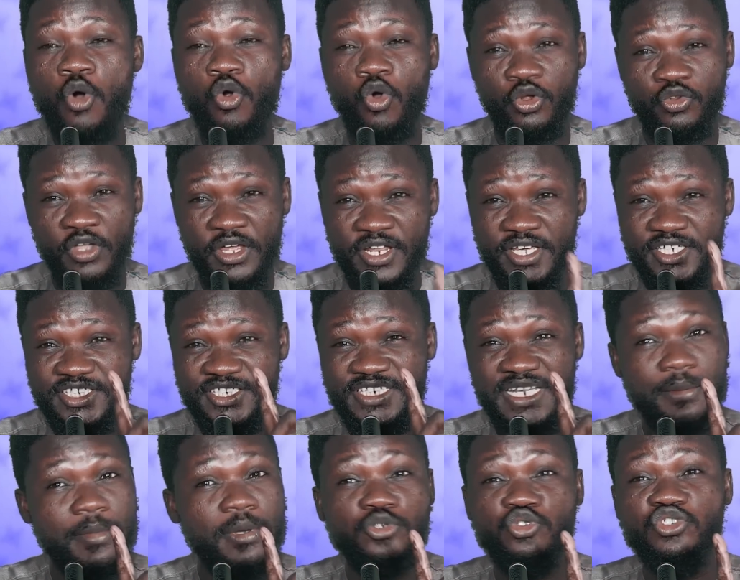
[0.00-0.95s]
contradiction
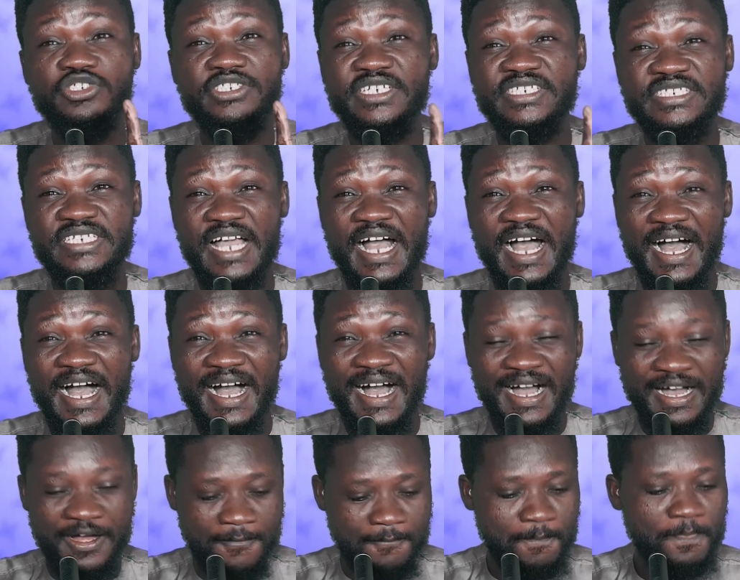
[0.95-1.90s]
e be su se
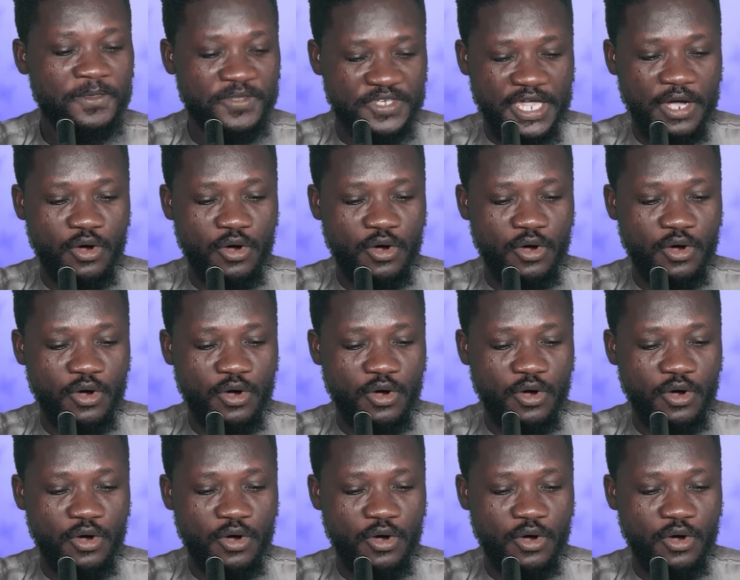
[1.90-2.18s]
sia ye